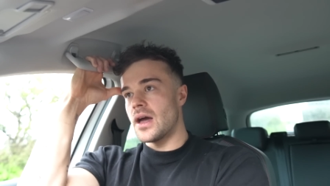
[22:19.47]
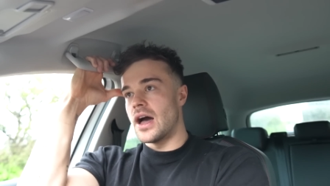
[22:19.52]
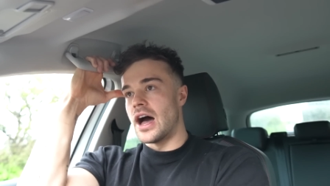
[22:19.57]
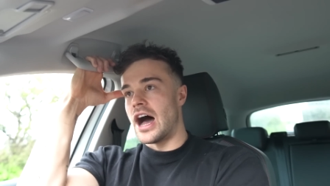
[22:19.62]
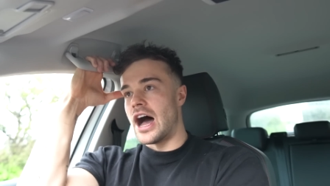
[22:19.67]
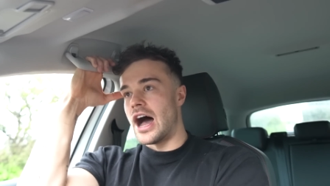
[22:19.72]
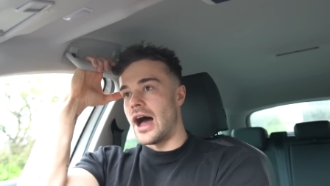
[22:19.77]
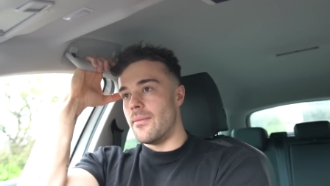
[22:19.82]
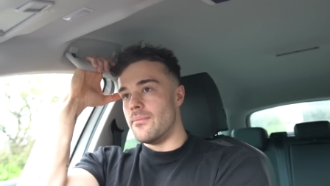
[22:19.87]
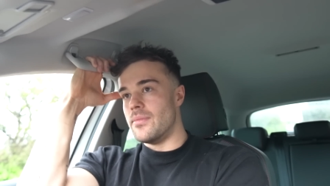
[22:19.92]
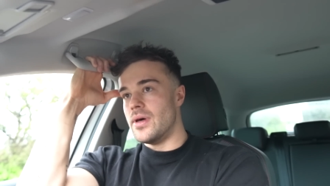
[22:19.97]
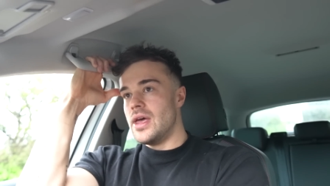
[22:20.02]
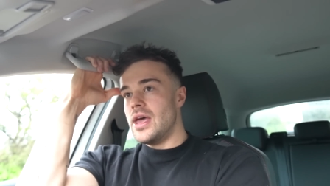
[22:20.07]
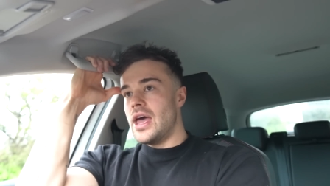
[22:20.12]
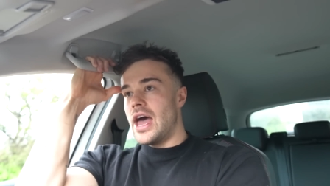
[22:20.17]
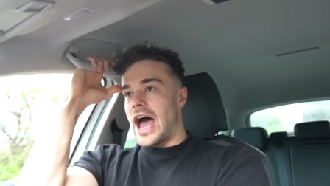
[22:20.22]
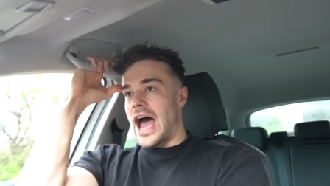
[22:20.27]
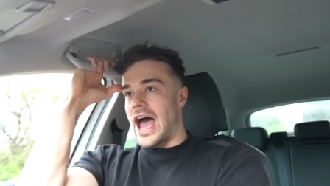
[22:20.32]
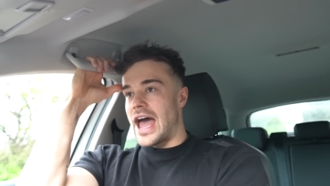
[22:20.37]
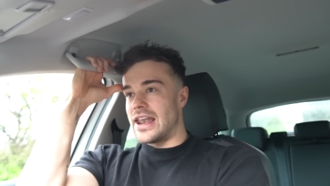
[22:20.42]
Um,
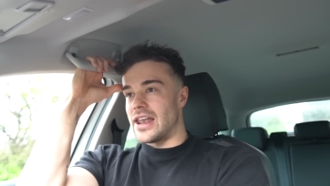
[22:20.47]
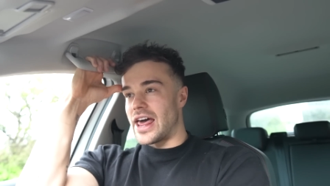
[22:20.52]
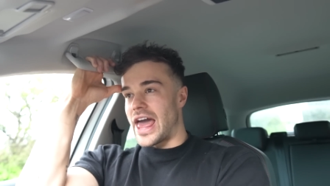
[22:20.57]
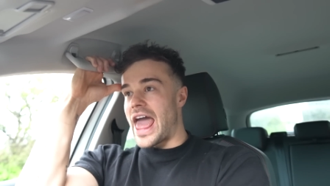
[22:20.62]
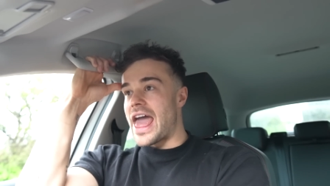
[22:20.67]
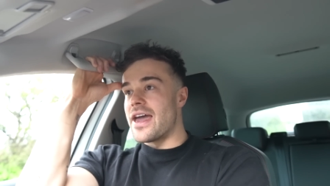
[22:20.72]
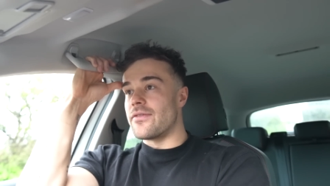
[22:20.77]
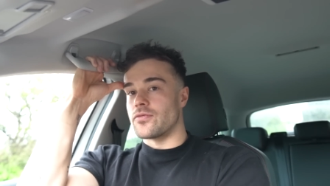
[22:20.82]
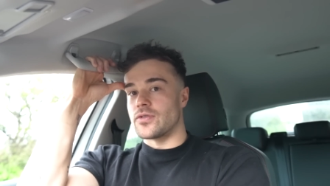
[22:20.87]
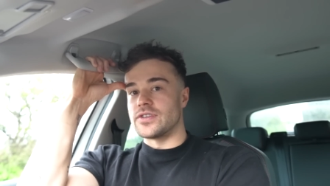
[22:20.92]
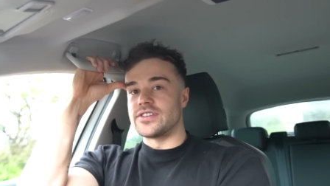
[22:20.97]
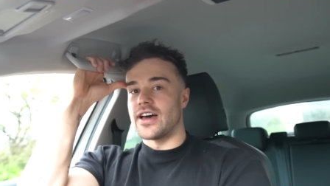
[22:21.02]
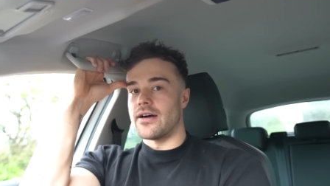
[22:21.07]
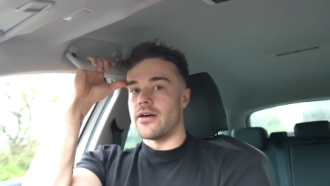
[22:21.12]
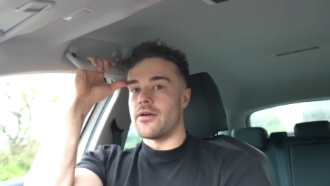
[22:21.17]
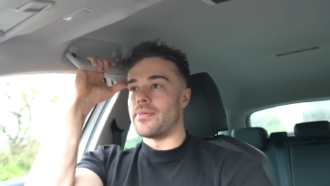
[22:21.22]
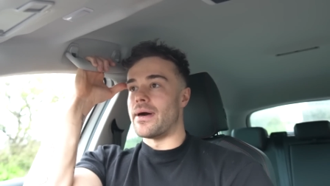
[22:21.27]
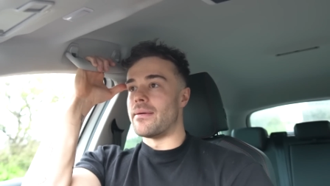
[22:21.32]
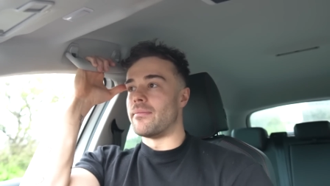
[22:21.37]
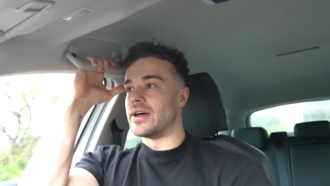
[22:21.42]
and like every
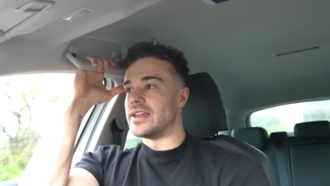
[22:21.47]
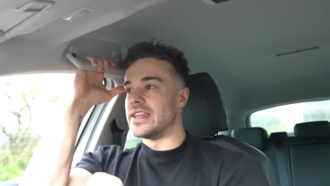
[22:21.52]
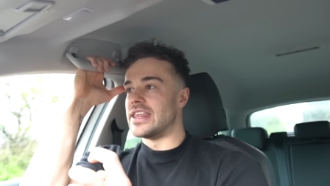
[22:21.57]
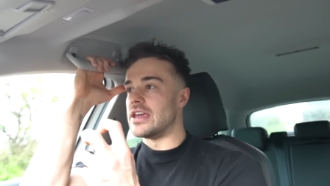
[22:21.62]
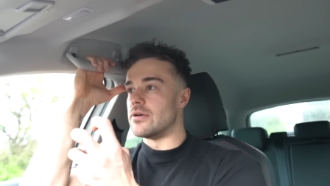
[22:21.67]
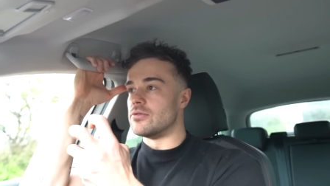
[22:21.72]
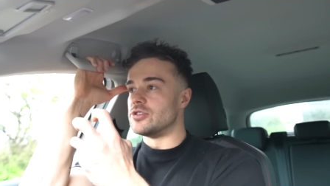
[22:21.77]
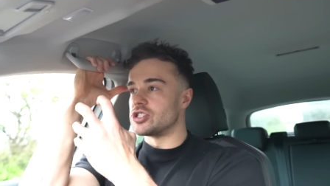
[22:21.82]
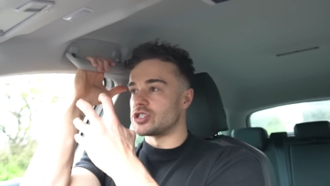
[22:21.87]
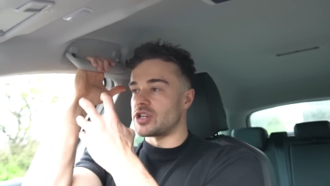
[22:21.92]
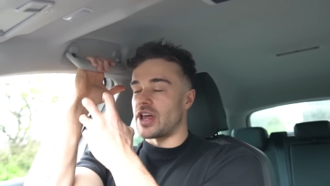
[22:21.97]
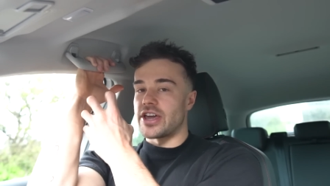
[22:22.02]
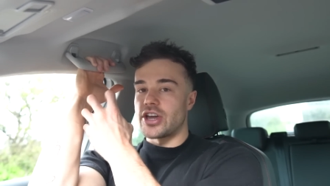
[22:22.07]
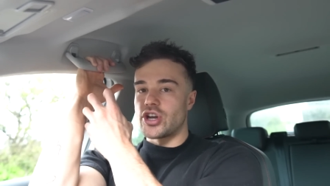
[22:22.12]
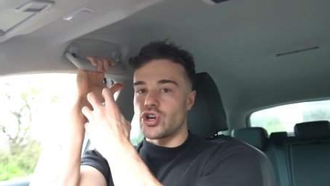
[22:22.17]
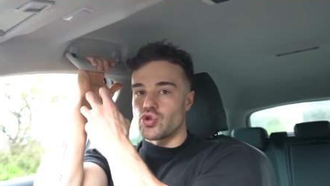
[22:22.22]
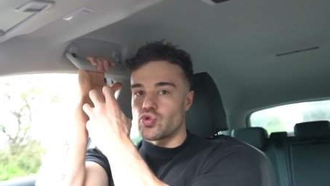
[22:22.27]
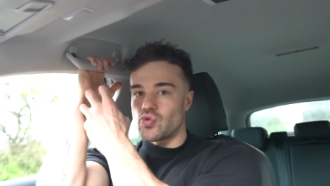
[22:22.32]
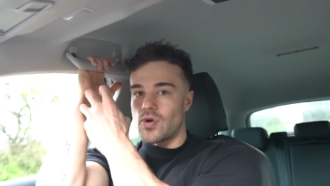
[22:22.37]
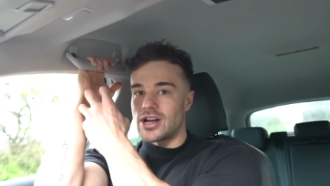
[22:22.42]
time I bent my knee, it would just
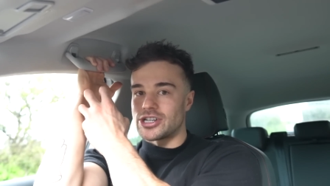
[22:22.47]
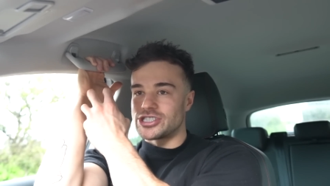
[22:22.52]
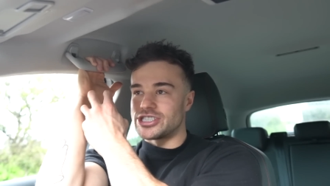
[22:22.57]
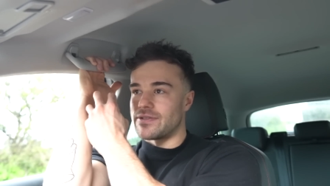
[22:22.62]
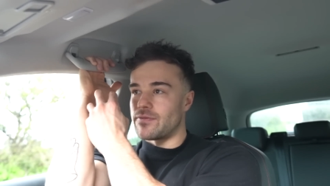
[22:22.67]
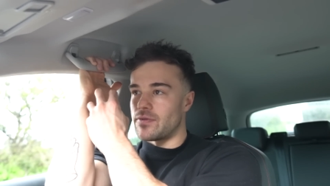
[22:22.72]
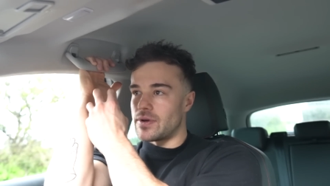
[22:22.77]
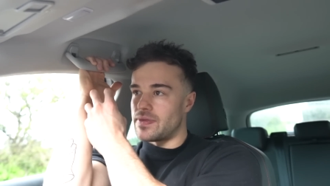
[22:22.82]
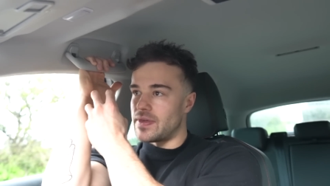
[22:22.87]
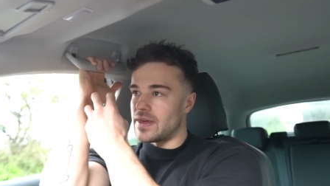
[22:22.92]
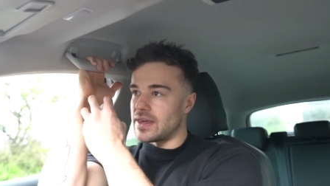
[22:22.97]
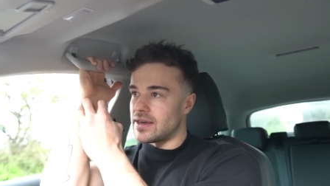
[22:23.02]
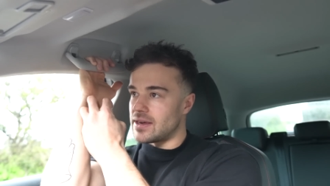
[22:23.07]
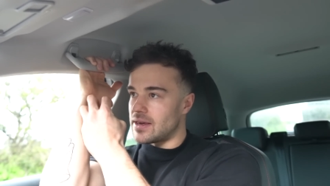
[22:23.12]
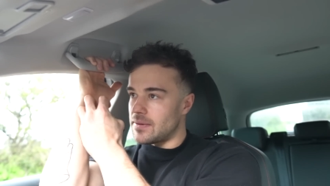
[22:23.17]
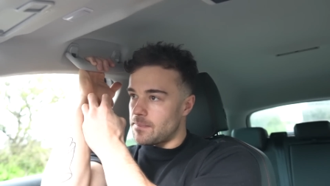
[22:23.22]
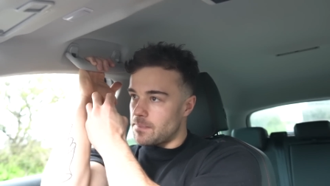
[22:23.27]
like crush everything